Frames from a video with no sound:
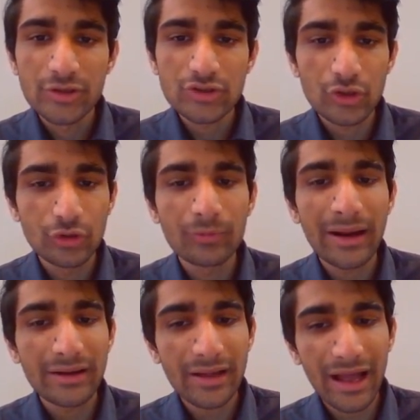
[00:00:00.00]
So you
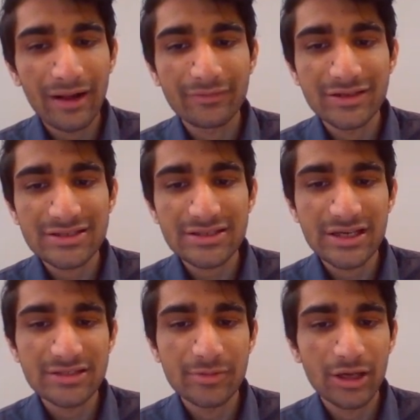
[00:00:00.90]
might have this
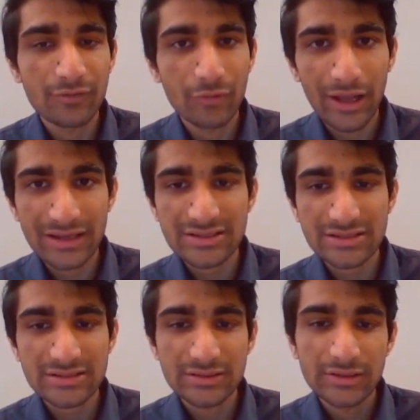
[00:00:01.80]
Sagemaker full access.